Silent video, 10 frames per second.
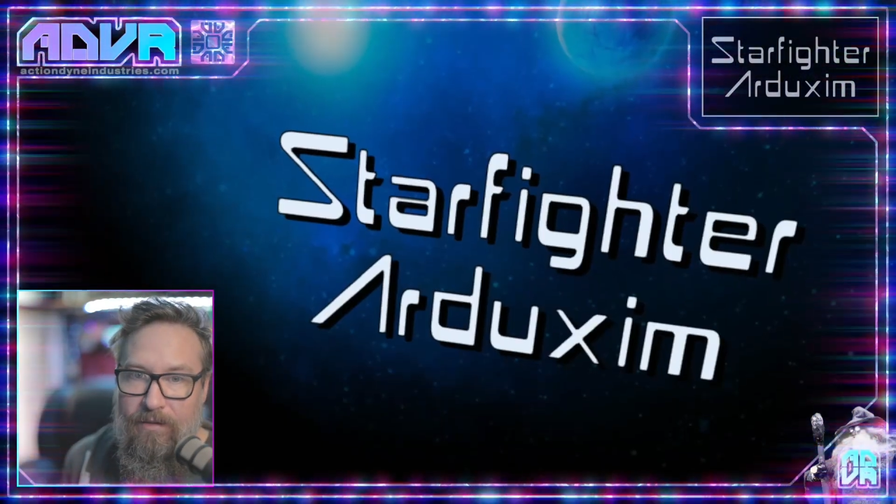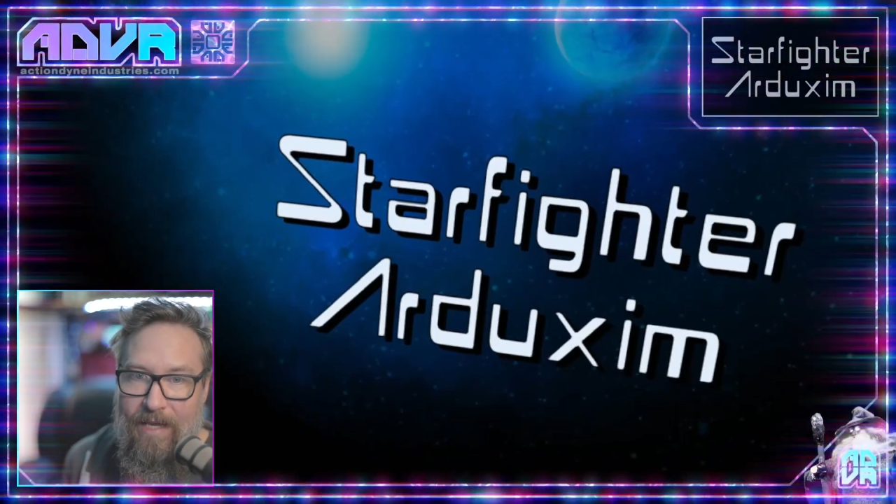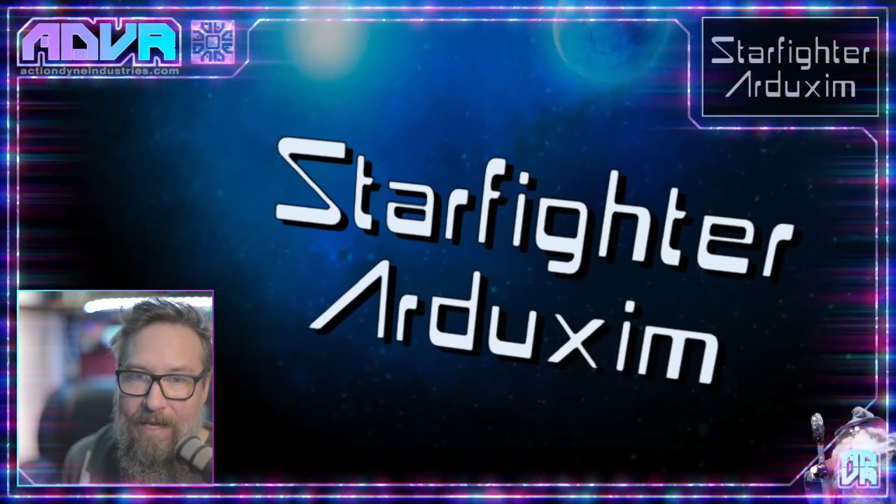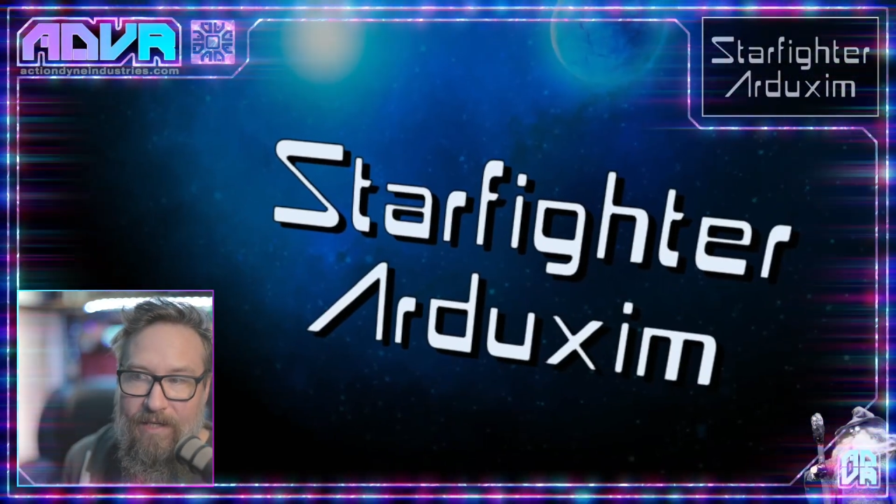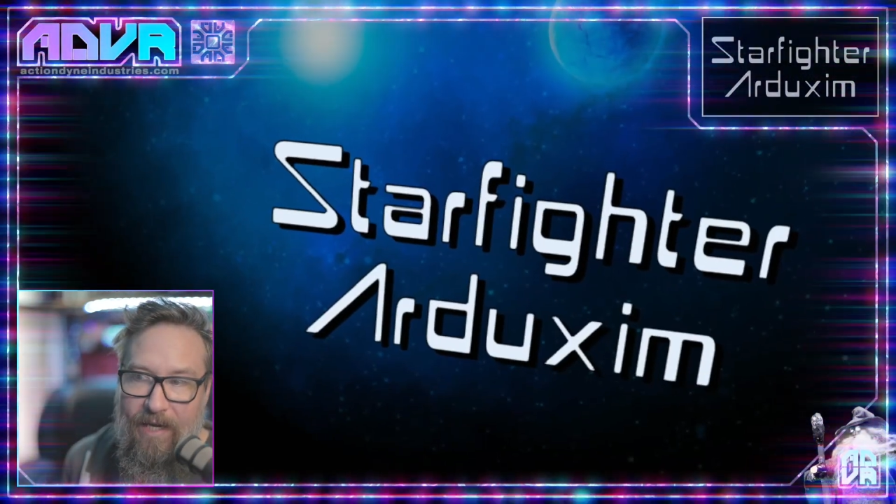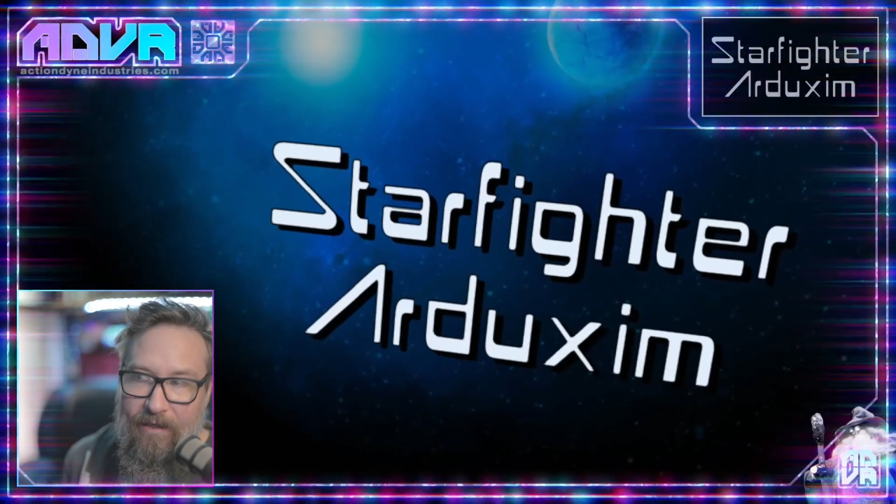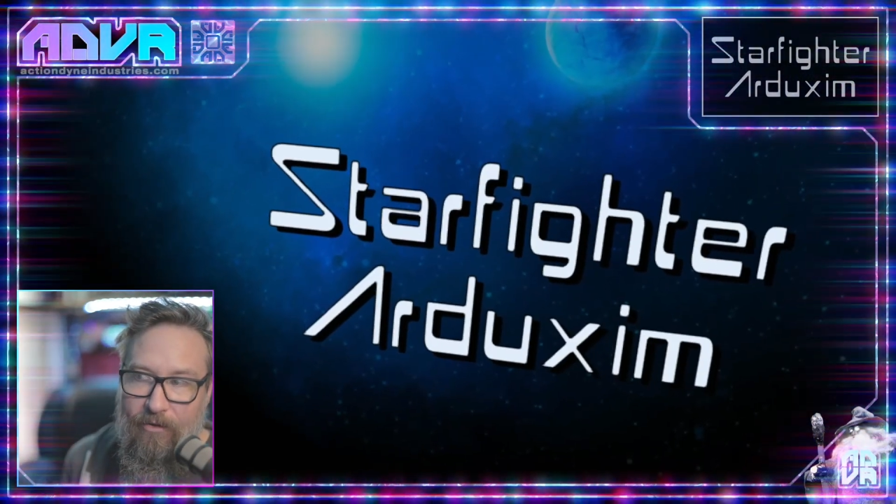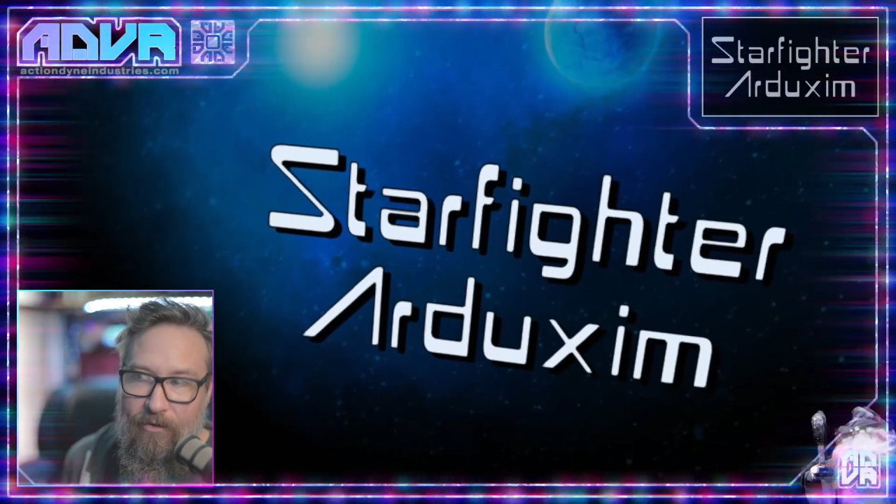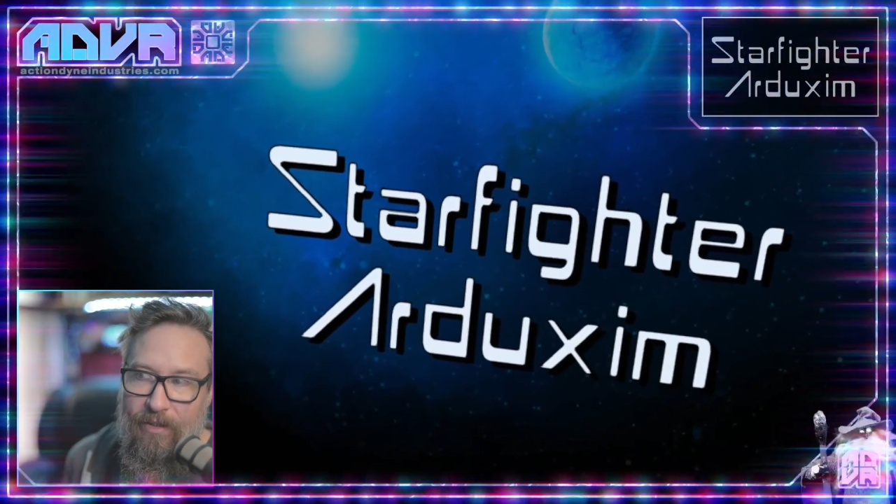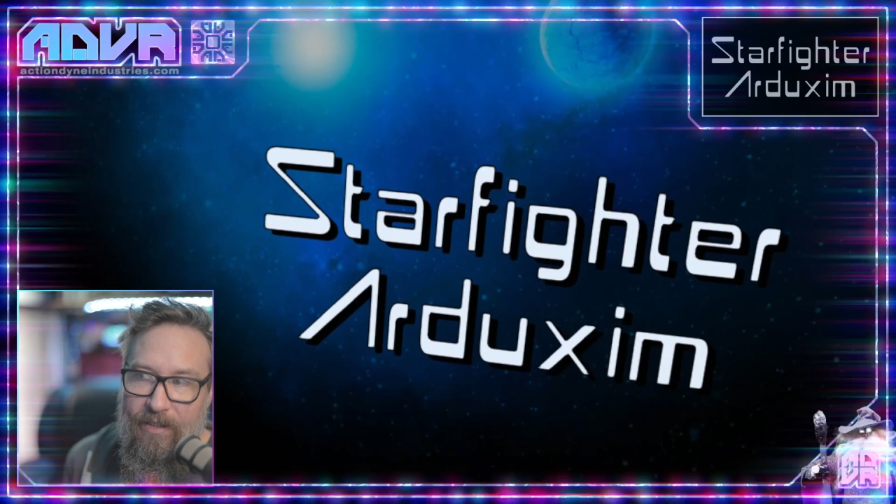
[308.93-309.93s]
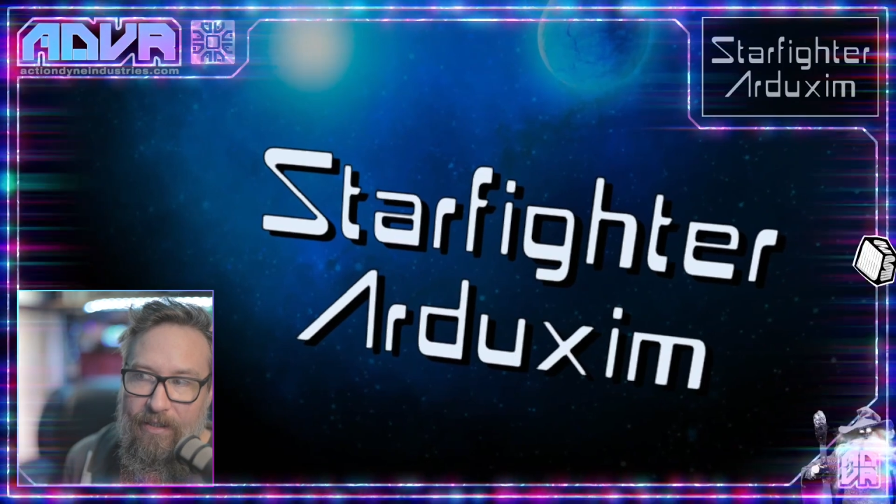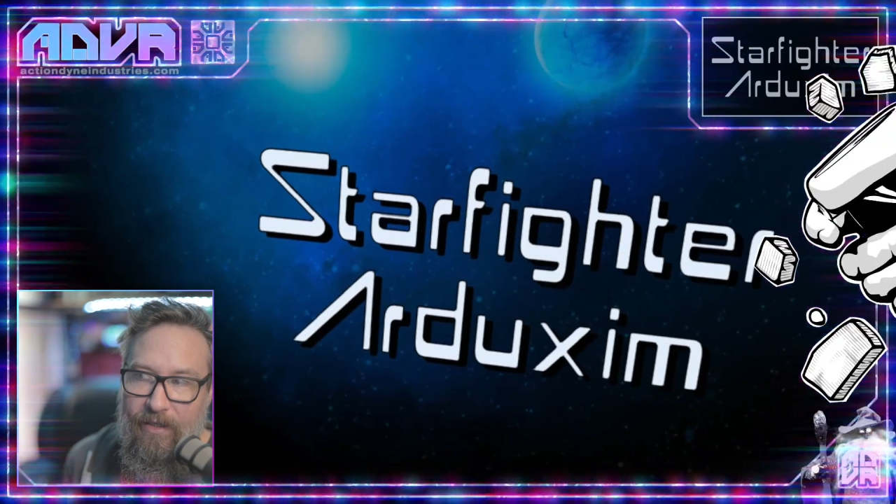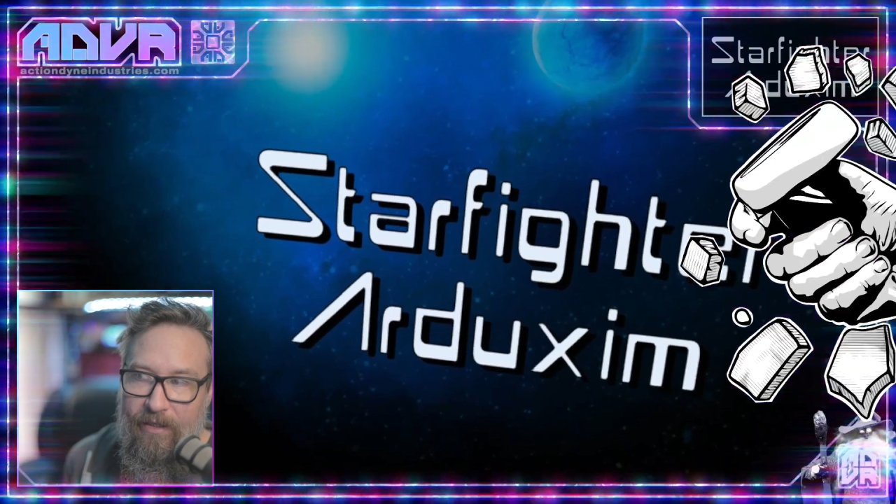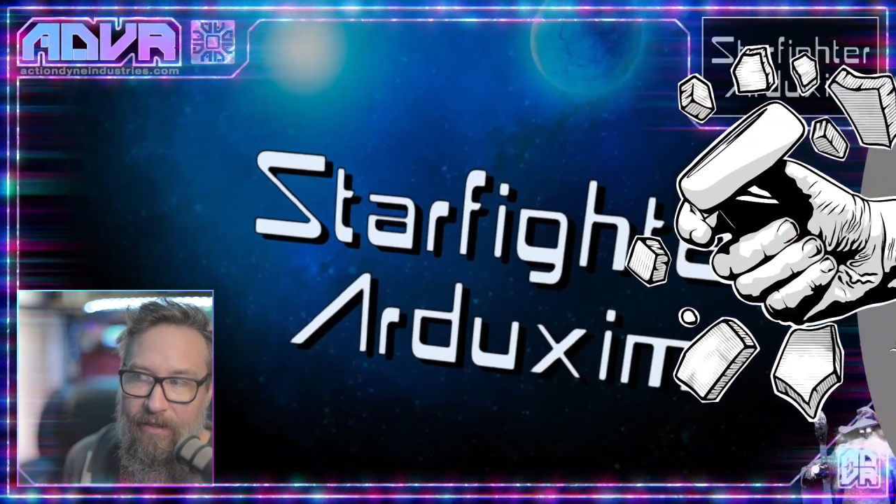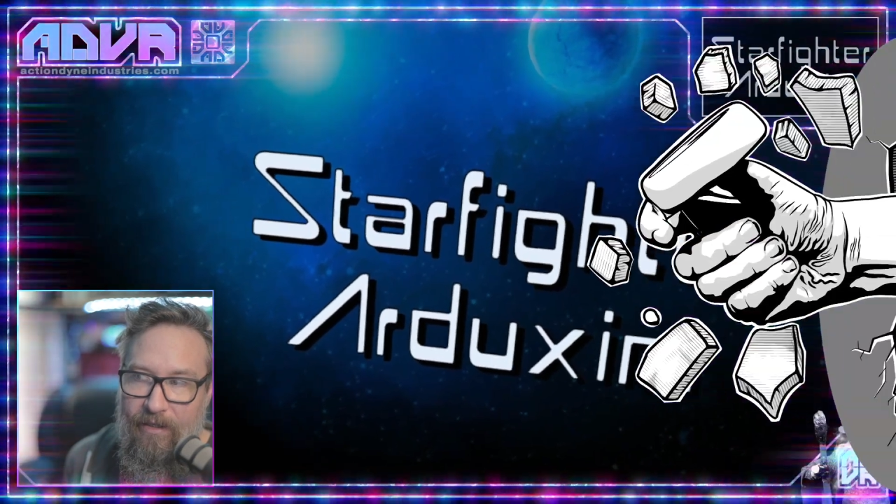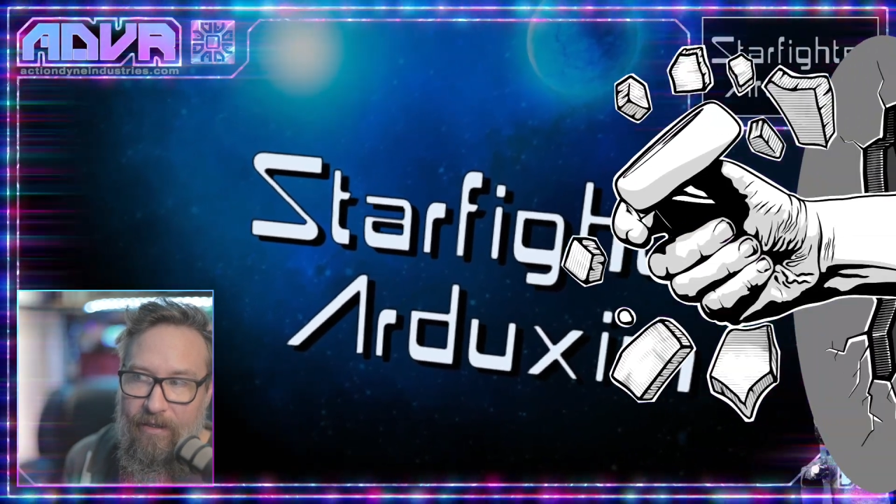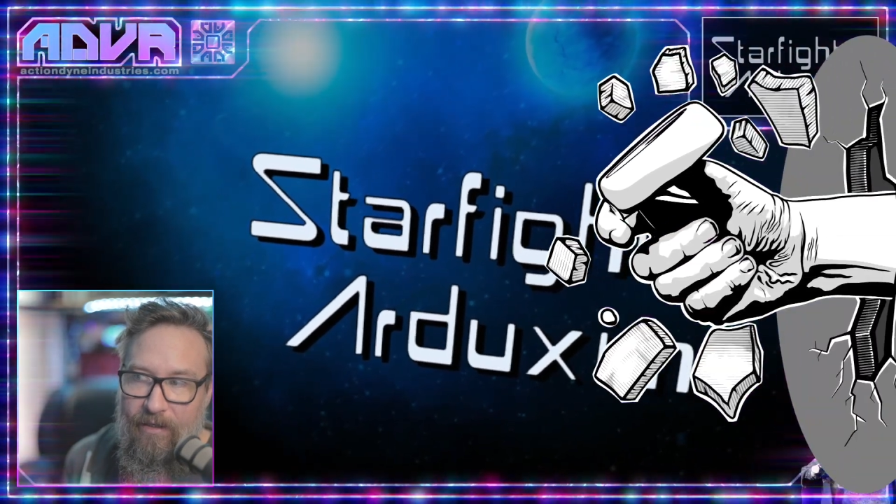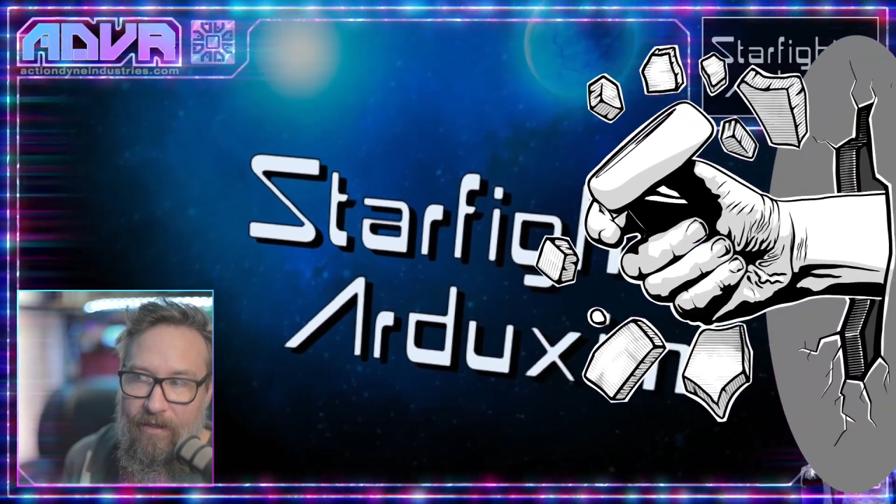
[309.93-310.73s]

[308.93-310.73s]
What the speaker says: last category here.